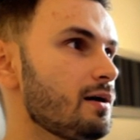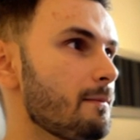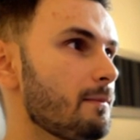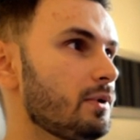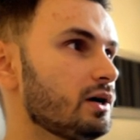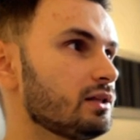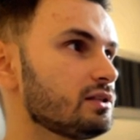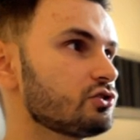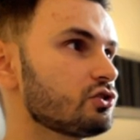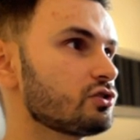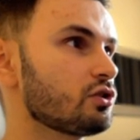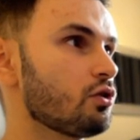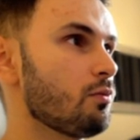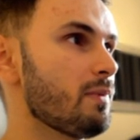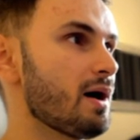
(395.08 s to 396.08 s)
But let's just
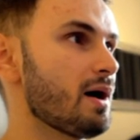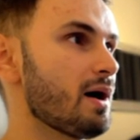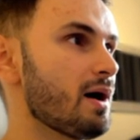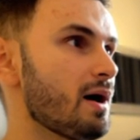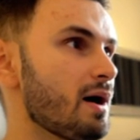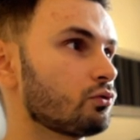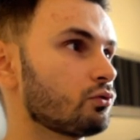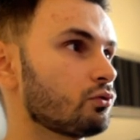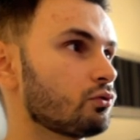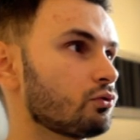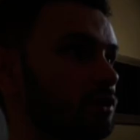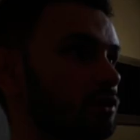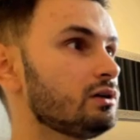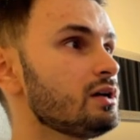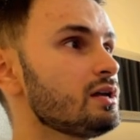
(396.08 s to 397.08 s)
go back to
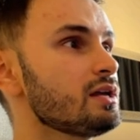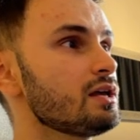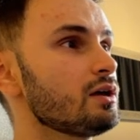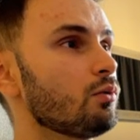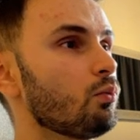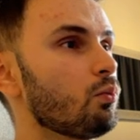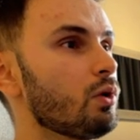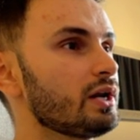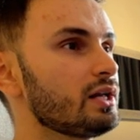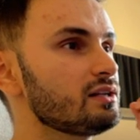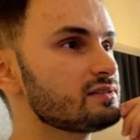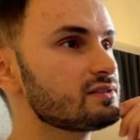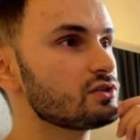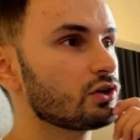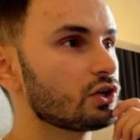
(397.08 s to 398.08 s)
normal. What
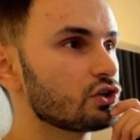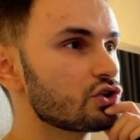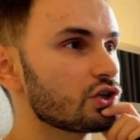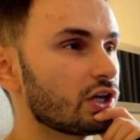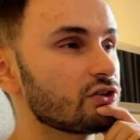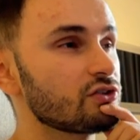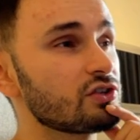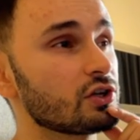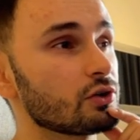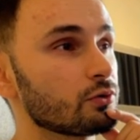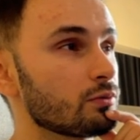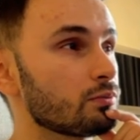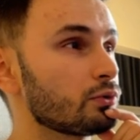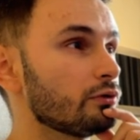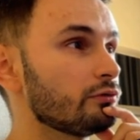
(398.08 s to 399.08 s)
else you can change here on
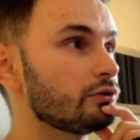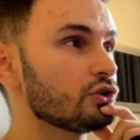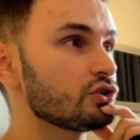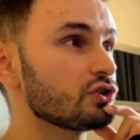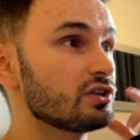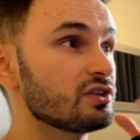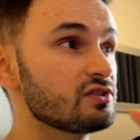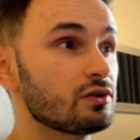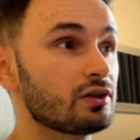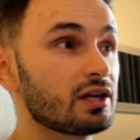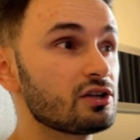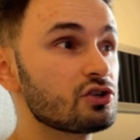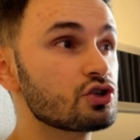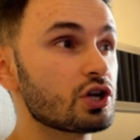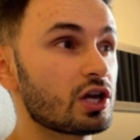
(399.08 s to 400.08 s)
the Pro version is you
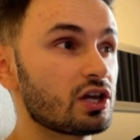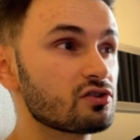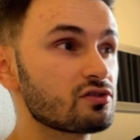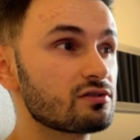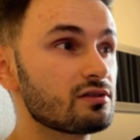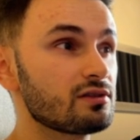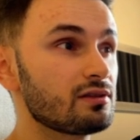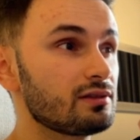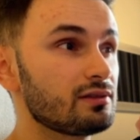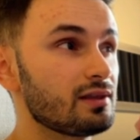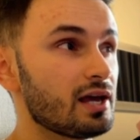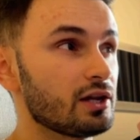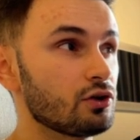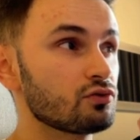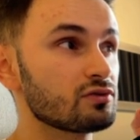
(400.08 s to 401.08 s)
can change
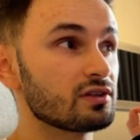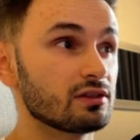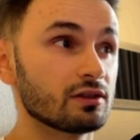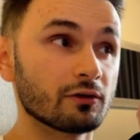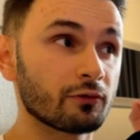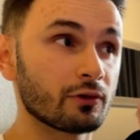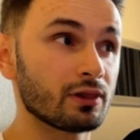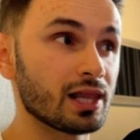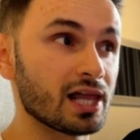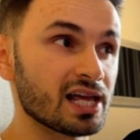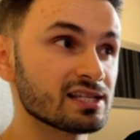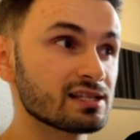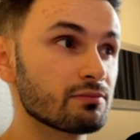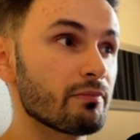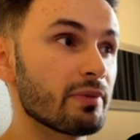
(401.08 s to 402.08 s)
and use a different
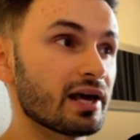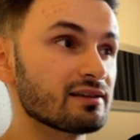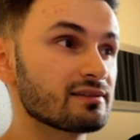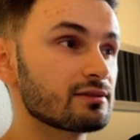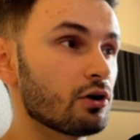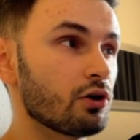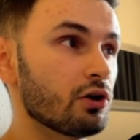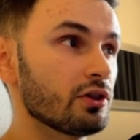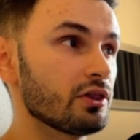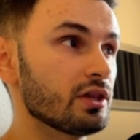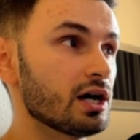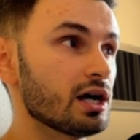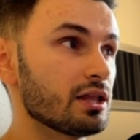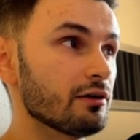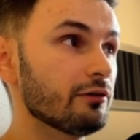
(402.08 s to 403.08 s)
lens based on
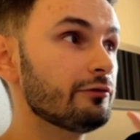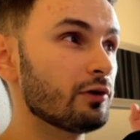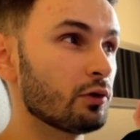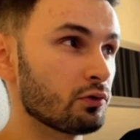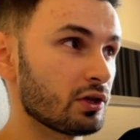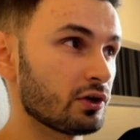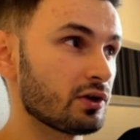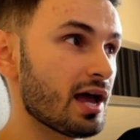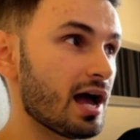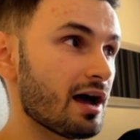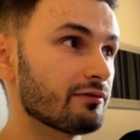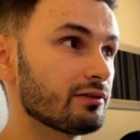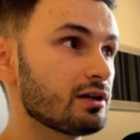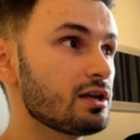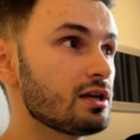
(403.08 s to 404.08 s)
uh, the phone that you
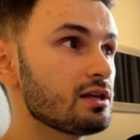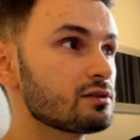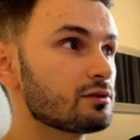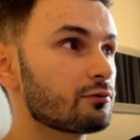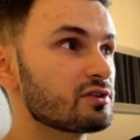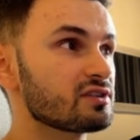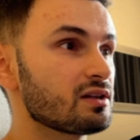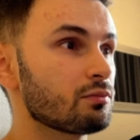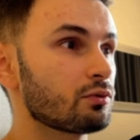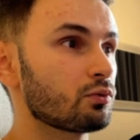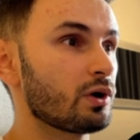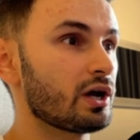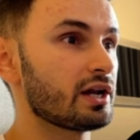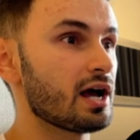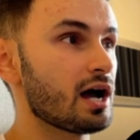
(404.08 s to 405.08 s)
have. So for example,
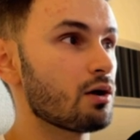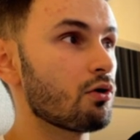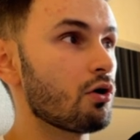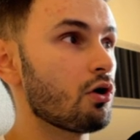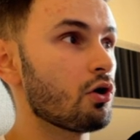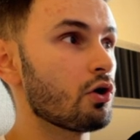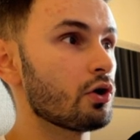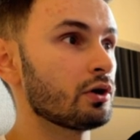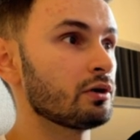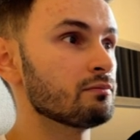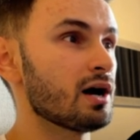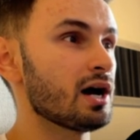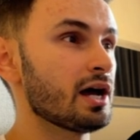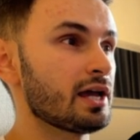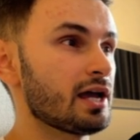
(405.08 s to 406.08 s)
right now on
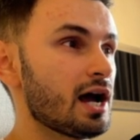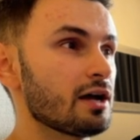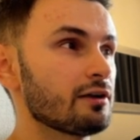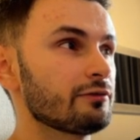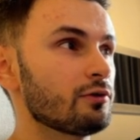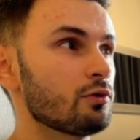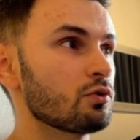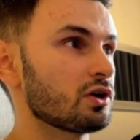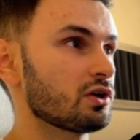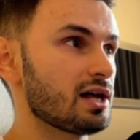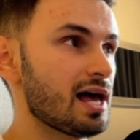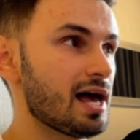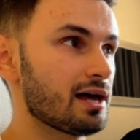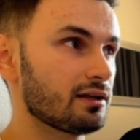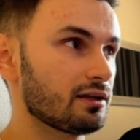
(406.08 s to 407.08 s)
my iPhone,
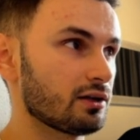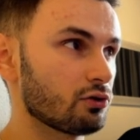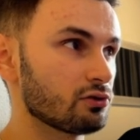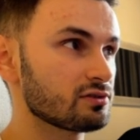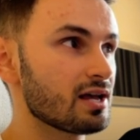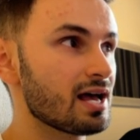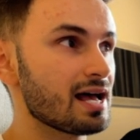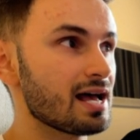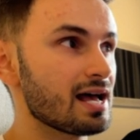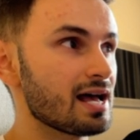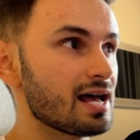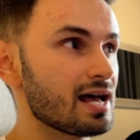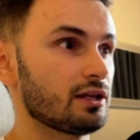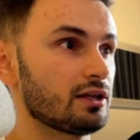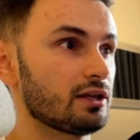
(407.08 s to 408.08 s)
it, it also has
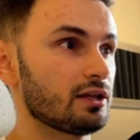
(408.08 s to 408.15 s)
a